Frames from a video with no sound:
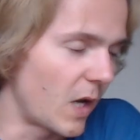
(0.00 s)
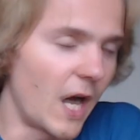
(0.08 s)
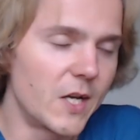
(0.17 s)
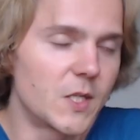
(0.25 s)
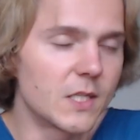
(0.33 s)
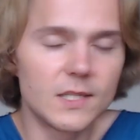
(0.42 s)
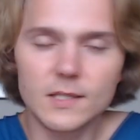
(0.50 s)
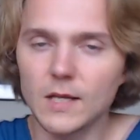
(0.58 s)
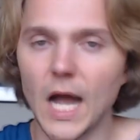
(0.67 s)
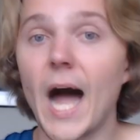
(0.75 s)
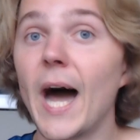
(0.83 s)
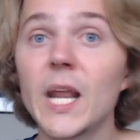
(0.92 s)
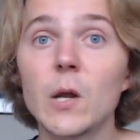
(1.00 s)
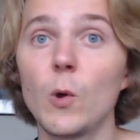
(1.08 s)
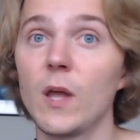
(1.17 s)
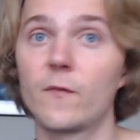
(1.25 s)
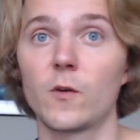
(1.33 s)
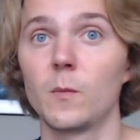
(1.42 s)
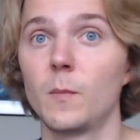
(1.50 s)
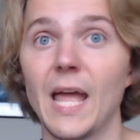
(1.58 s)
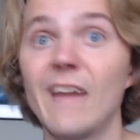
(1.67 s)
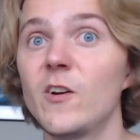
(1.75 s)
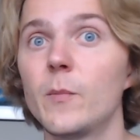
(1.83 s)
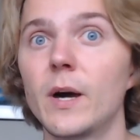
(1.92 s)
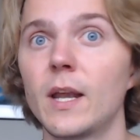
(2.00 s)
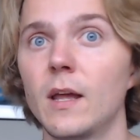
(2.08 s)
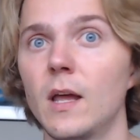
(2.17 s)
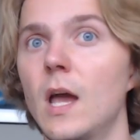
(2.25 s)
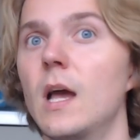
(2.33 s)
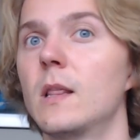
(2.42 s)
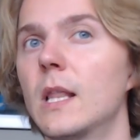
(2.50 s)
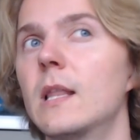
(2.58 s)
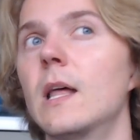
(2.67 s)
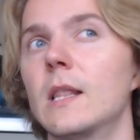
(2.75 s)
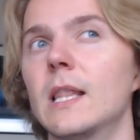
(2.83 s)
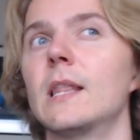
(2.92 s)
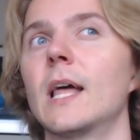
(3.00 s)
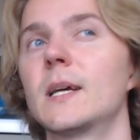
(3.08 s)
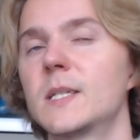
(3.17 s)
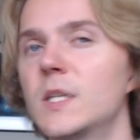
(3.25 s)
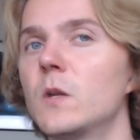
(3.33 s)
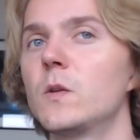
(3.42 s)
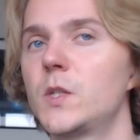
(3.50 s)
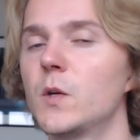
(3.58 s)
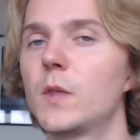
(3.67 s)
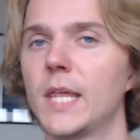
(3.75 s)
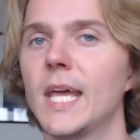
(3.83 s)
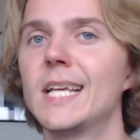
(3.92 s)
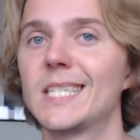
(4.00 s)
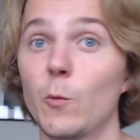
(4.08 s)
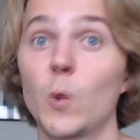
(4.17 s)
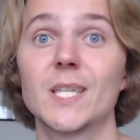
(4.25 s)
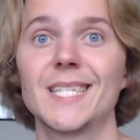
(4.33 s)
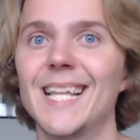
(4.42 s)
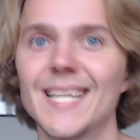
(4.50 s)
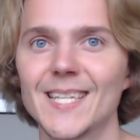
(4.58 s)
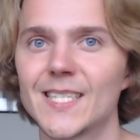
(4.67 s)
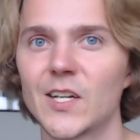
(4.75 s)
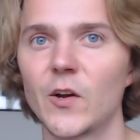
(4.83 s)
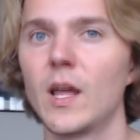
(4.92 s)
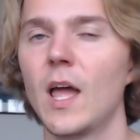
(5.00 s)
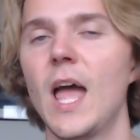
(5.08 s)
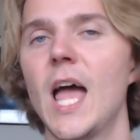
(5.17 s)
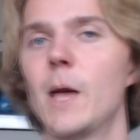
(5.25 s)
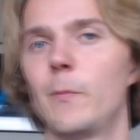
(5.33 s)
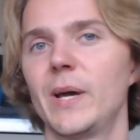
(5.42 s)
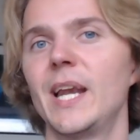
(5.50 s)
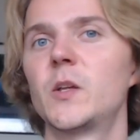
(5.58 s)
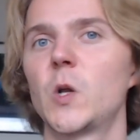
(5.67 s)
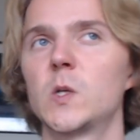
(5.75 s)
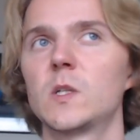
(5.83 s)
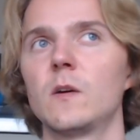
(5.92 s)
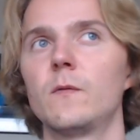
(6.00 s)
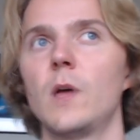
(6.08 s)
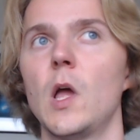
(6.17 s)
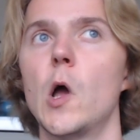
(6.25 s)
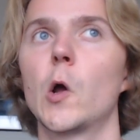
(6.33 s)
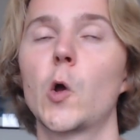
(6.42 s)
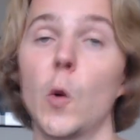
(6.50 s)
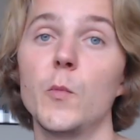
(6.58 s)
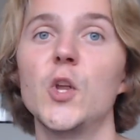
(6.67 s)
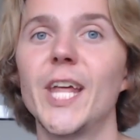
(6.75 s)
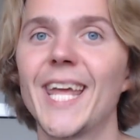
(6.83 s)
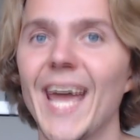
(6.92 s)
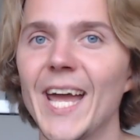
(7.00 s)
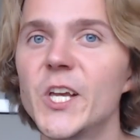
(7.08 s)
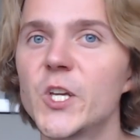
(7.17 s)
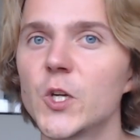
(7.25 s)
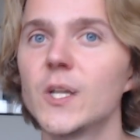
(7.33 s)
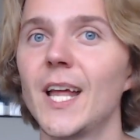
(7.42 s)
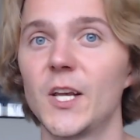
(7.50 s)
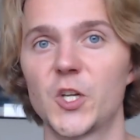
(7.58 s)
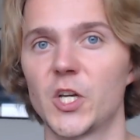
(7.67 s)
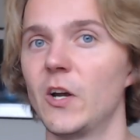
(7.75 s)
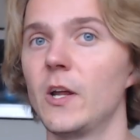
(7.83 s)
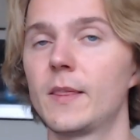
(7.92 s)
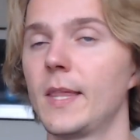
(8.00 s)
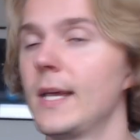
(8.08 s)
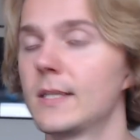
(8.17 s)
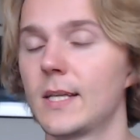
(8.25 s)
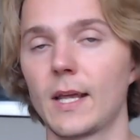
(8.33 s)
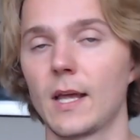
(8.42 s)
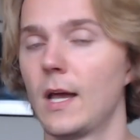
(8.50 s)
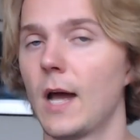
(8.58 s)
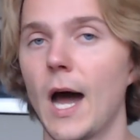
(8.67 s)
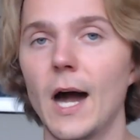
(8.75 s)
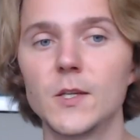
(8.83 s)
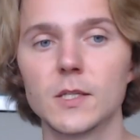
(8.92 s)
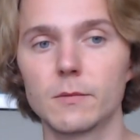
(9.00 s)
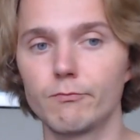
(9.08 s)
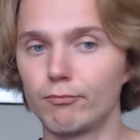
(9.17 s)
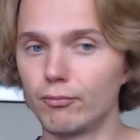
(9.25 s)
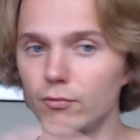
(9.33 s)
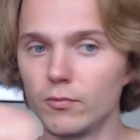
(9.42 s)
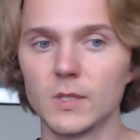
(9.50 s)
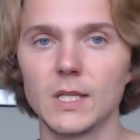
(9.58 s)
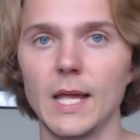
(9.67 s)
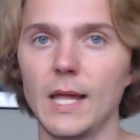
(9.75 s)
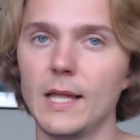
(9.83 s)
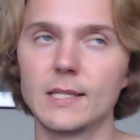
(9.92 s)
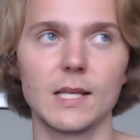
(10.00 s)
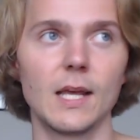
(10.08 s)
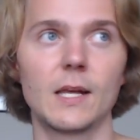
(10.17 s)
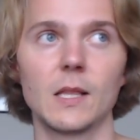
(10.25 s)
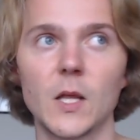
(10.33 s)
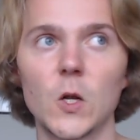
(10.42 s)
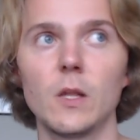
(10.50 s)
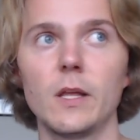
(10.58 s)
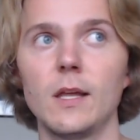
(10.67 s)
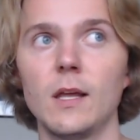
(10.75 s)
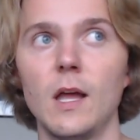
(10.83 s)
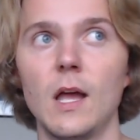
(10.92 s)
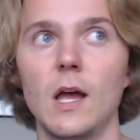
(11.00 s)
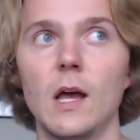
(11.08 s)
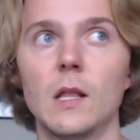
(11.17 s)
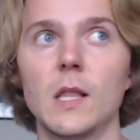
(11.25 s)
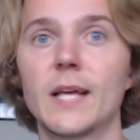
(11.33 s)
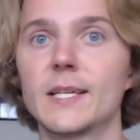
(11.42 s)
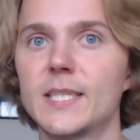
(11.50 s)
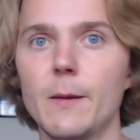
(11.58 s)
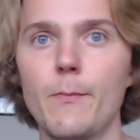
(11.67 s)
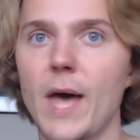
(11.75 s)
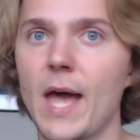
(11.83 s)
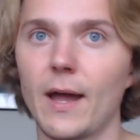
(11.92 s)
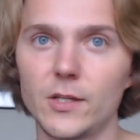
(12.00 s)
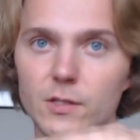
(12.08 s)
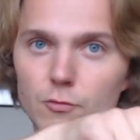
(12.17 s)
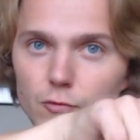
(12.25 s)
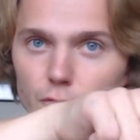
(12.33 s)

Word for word: I just hide away from everybody. Like I still do things and what's necessary, but in terms of communication and sharing things like i just it's like literally like a zip bag i just